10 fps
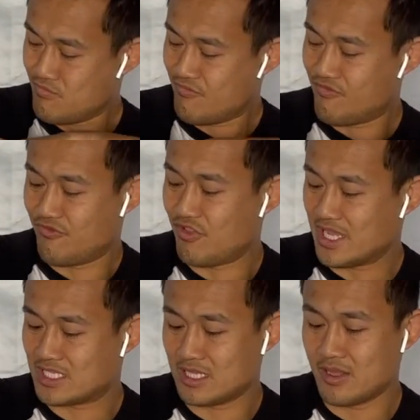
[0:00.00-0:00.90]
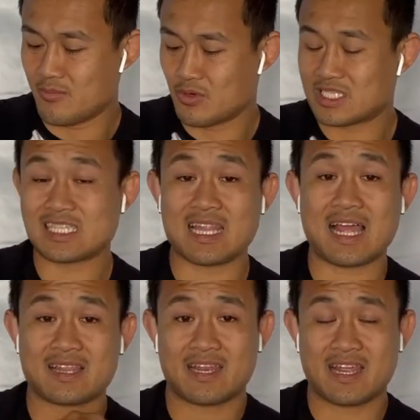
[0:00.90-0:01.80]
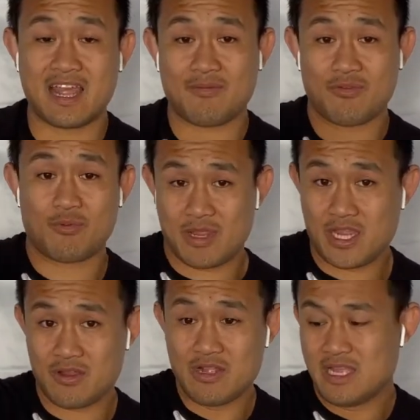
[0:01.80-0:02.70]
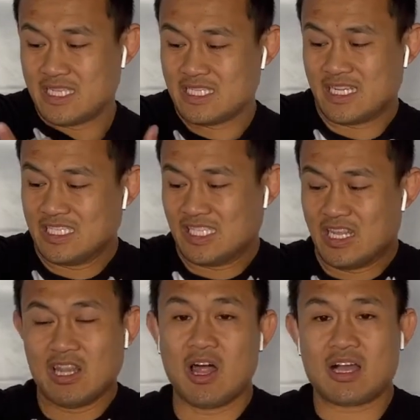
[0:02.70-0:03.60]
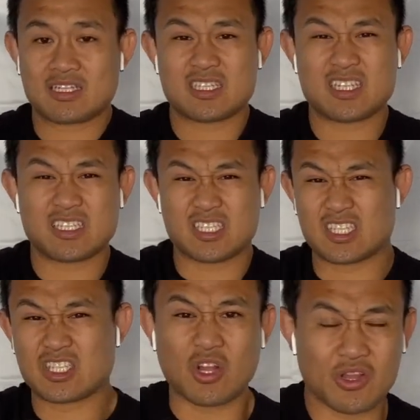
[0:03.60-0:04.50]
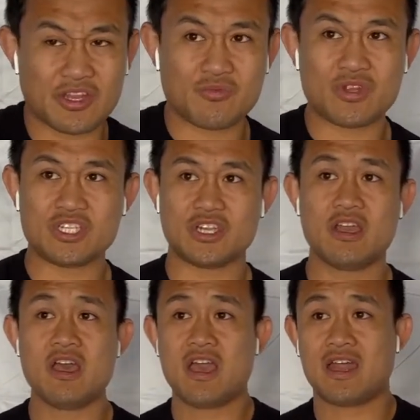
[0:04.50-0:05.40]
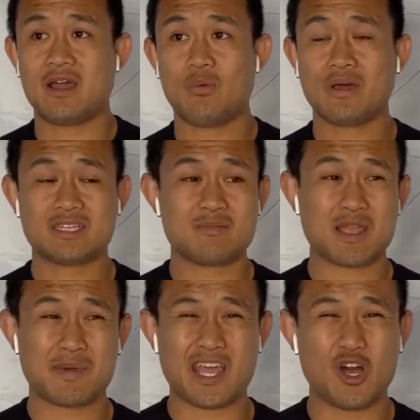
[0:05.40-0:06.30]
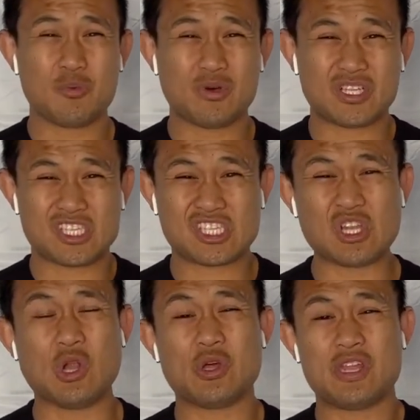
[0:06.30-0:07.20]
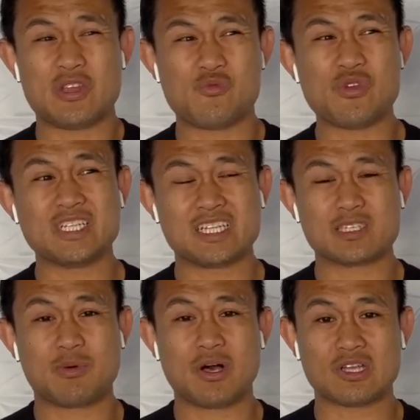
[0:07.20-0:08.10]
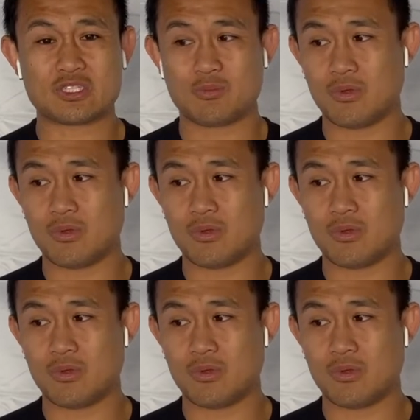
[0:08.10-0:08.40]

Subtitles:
flex, a lot more slack that I can happen from here. It's nice and locked, it's nice and solid and rigid, and I want to make my elbow as solid and rigid as possible.